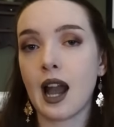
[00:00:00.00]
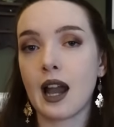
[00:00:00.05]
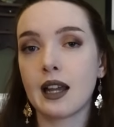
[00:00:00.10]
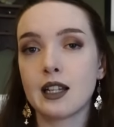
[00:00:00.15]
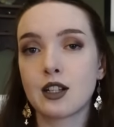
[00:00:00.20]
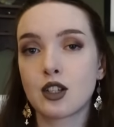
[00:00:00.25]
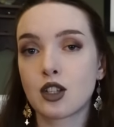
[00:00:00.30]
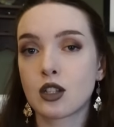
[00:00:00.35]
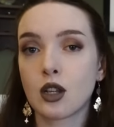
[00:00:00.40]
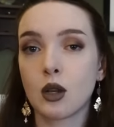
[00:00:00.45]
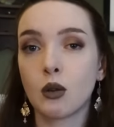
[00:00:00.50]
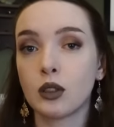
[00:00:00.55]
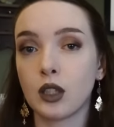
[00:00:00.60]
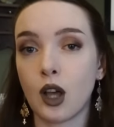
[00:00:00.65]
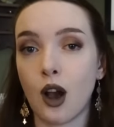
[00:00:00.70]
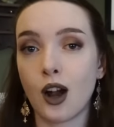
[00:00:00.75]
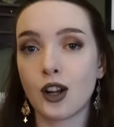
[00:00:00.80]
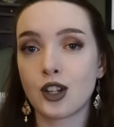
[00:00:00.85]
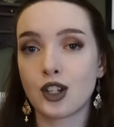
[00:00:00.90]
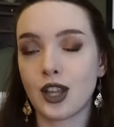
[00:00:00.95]
and it's so
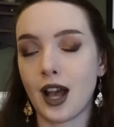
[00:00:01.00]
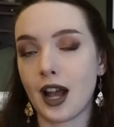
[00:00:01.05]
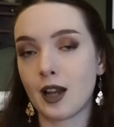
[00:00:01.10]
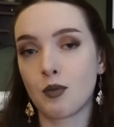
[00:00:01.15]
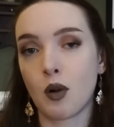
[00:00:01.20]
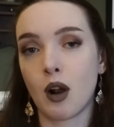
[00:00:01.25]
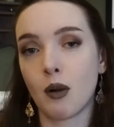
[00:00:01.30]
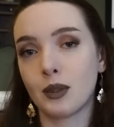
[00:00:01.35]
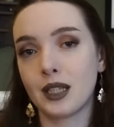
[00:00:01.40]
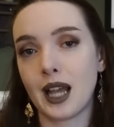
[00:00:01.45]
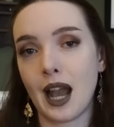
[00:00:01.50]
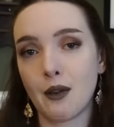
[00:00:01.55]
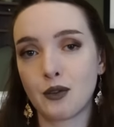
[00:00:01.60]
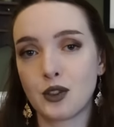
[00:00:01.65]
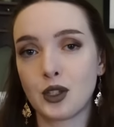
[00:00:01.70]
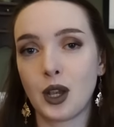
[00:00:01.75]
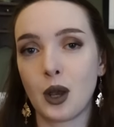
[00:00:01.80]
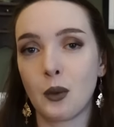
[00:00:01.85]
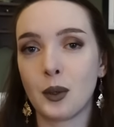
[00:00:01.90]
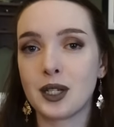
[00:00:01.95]
large that I'd probably have
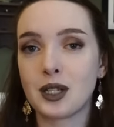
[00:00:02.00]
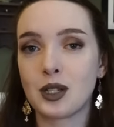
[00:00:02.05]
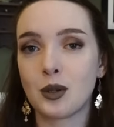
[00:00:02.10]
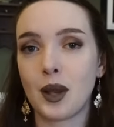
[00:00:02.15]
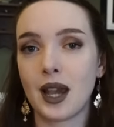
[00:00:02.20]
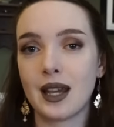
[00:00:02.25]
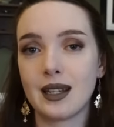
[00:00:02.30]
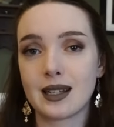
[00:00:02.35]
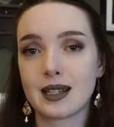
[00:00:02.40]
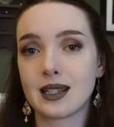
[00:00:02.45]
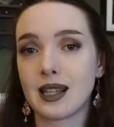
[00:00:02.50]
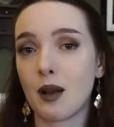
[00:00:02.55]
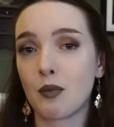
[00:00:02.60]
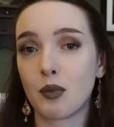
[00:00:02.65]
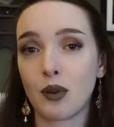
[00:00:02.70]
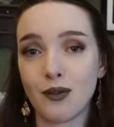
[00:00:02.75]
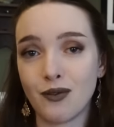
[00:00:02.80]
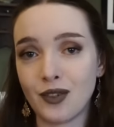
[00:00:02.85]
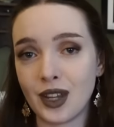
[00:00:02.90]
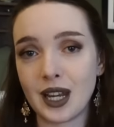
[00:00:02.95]
to go into it in a
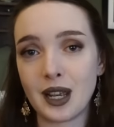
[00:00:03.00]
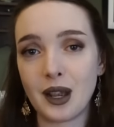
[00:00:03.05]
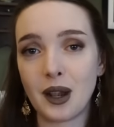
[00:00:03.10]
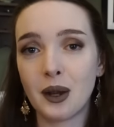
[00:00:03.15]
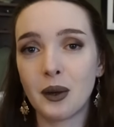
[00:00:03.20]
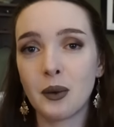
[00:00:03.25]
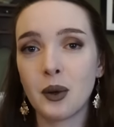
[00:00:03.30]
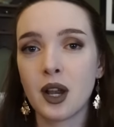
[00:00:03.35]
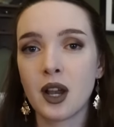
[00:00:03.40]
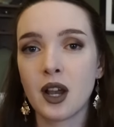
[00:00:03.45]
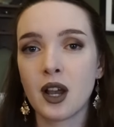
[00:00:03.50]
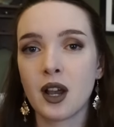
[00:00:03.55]
separate video,